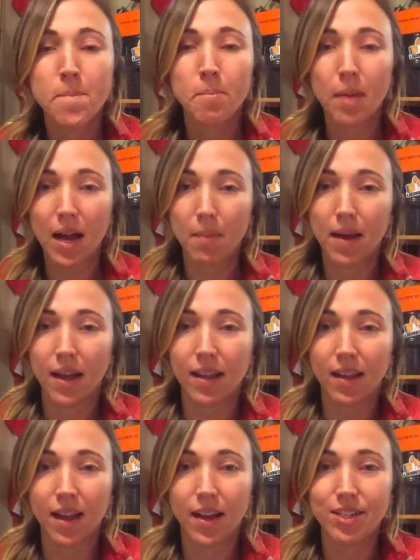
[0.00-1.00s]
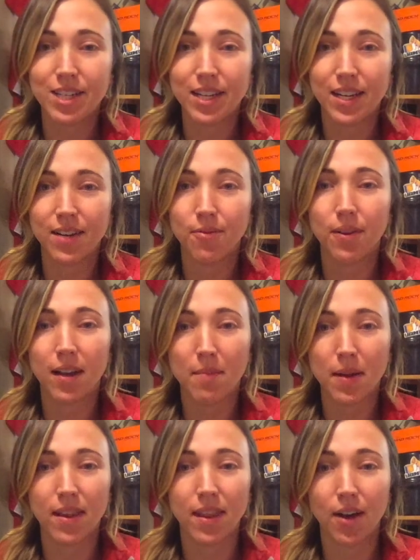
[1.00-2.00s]
backpacking hygiene when I'm
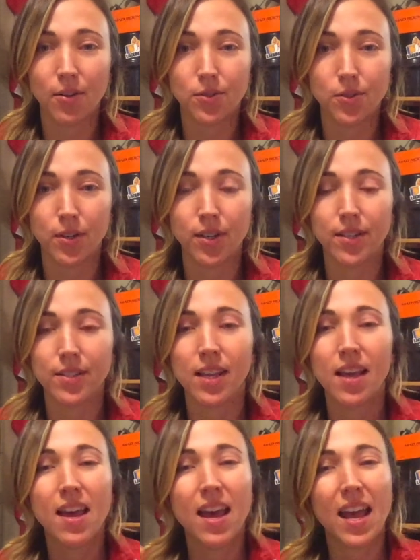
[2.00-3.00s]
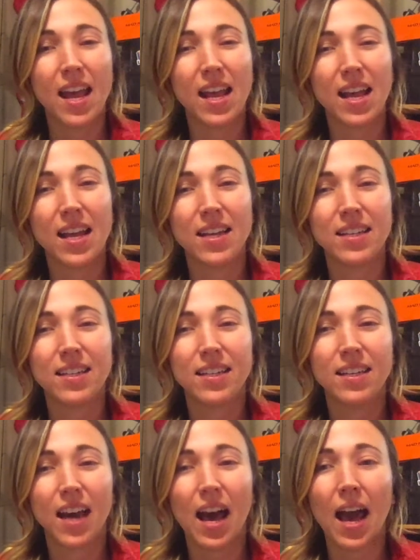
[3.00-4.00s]
in the outdoors. And
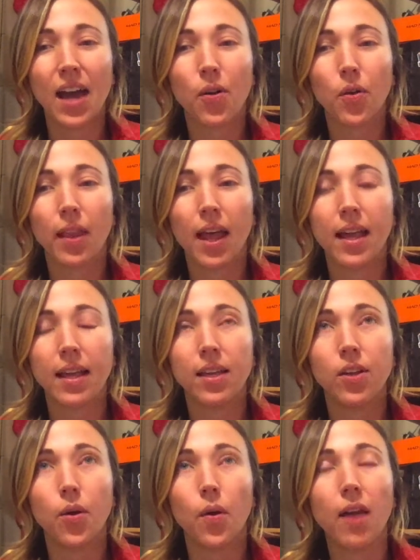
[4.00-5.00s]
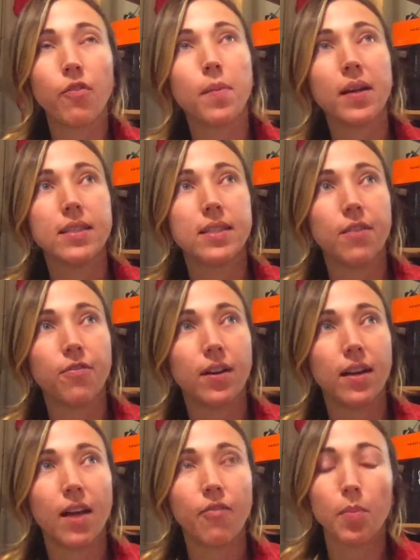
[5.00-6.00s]
I don't everybody's different
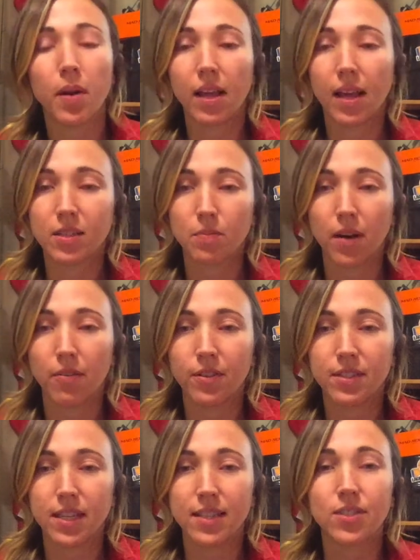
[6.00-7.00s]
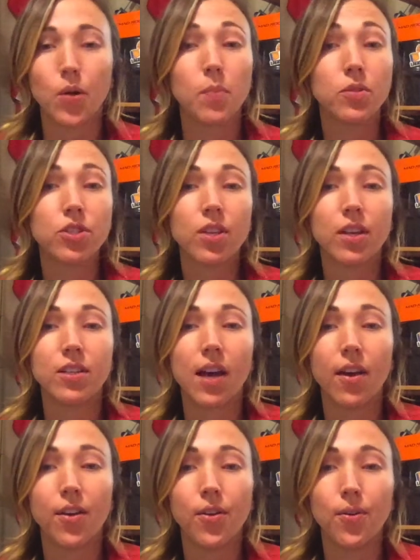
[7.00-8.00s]
and everybody has preferences, so I'm just going to
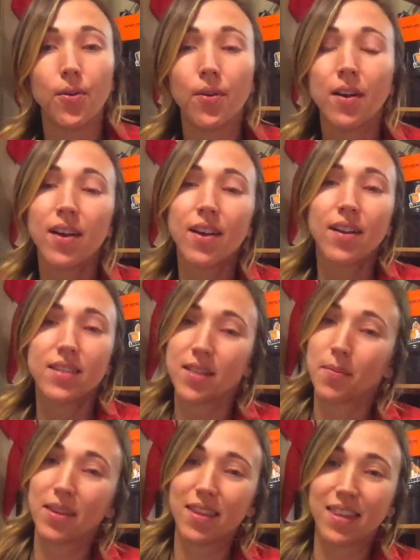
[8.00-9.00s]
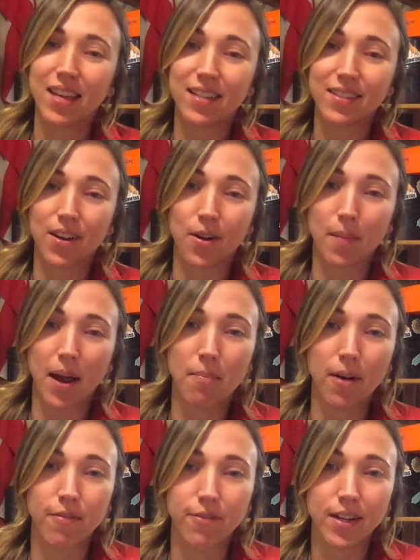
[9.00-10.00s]
tell you some of the things that are my
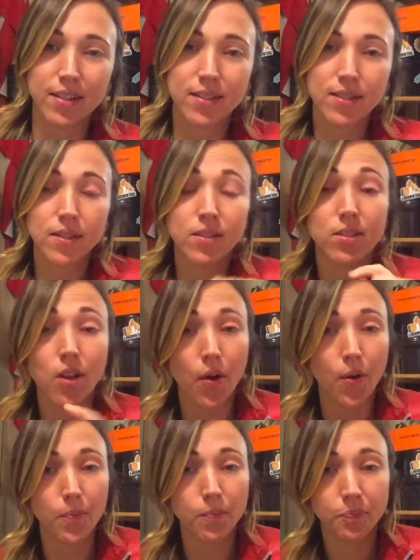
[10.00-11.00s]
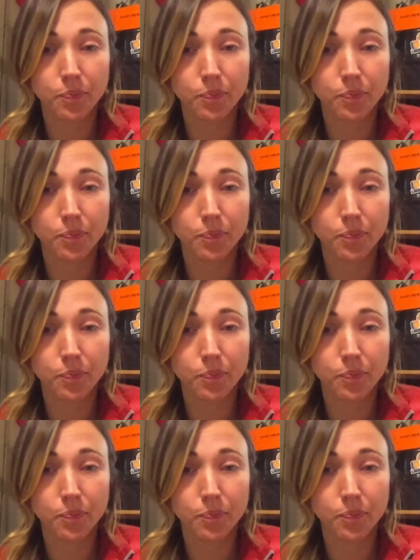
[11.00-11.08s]
preference. So